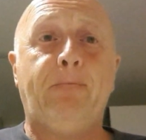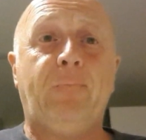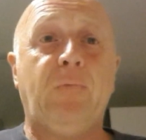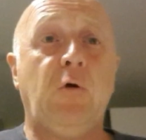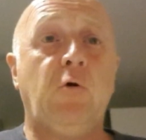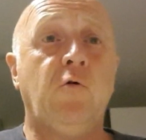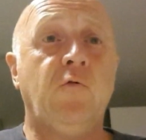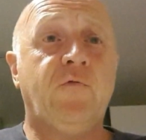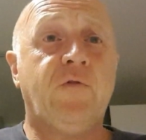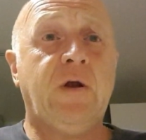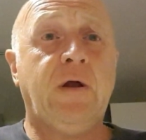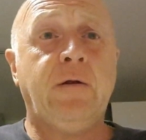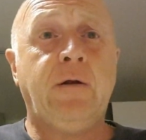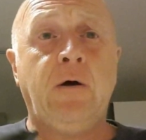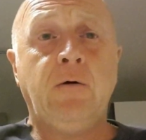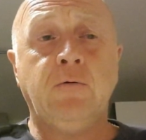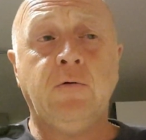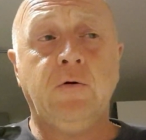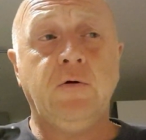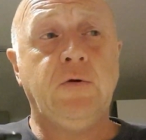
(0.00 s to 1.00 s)
All for our
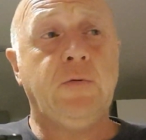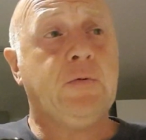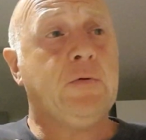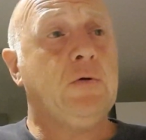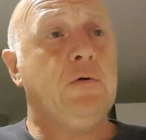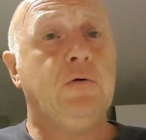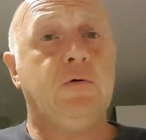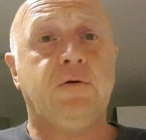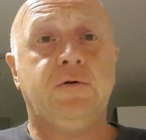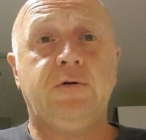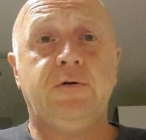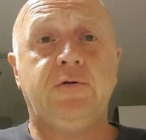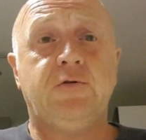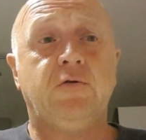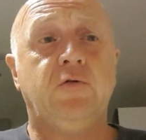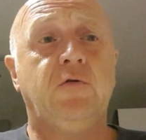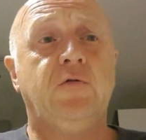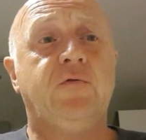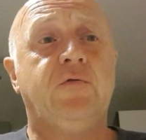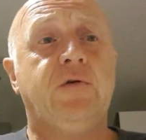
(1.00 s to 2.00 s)
own good, of course. It's
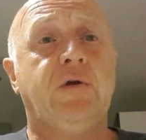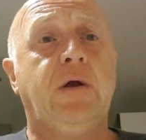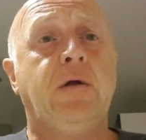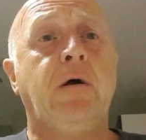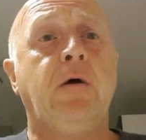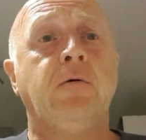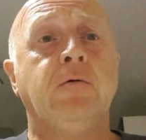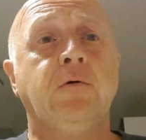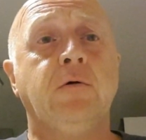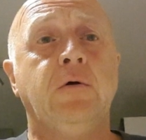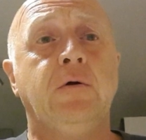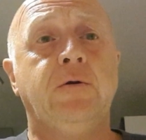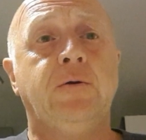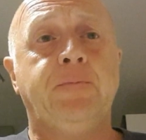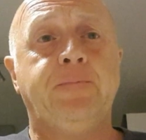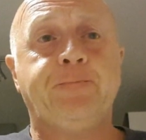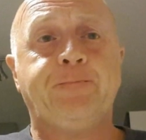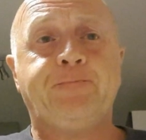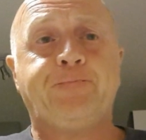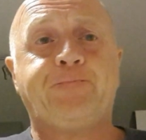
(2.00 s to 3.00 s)
all for our own good,
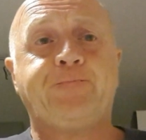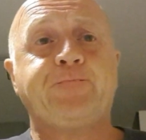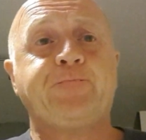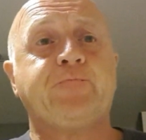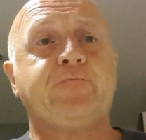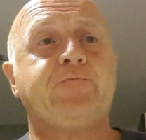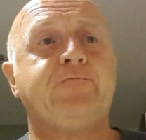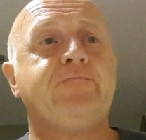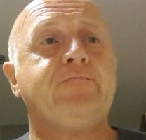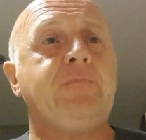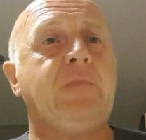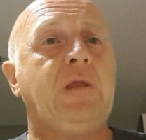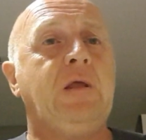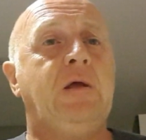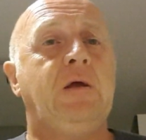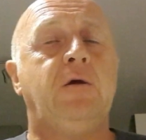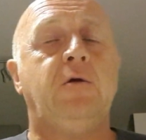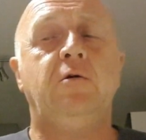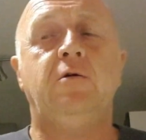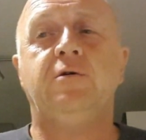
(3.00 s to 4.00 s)

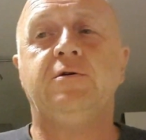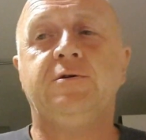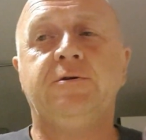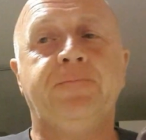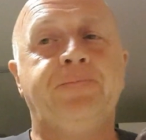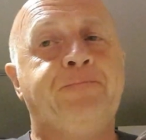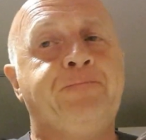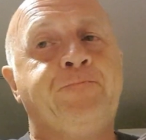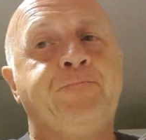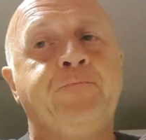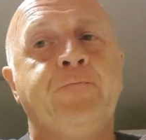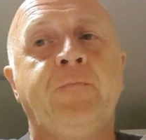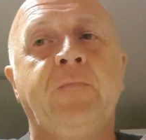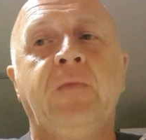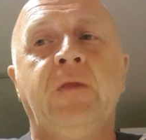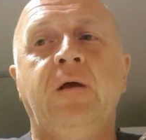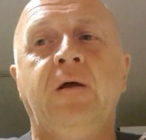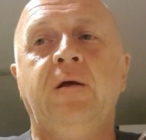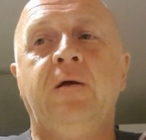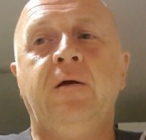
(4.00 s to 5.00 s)
because
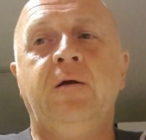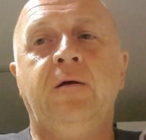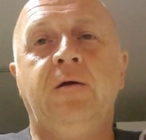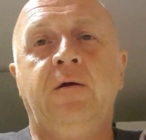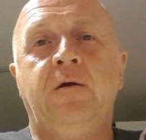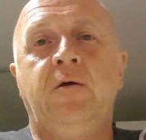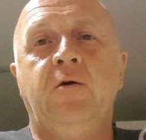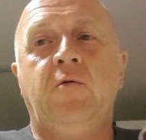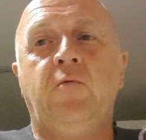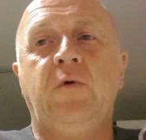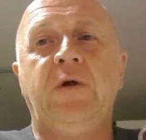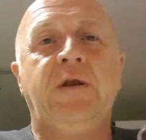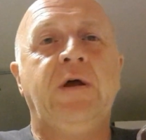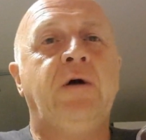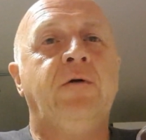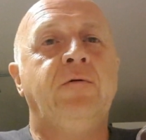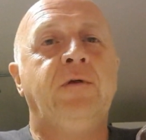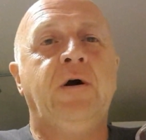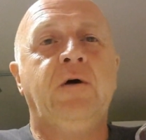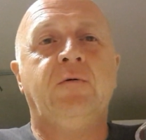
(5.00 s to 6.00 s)
we
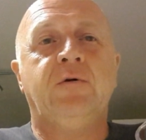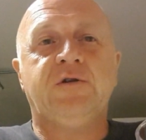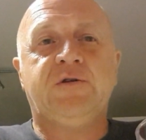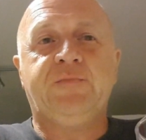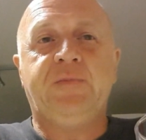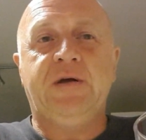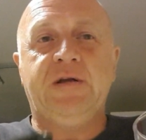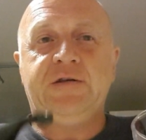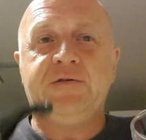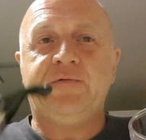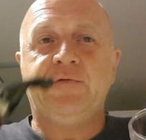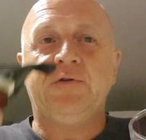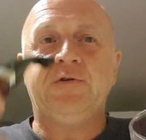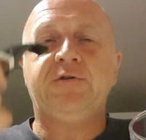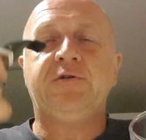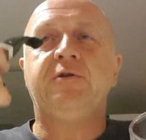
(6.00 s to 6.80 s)
don't know what's best for us,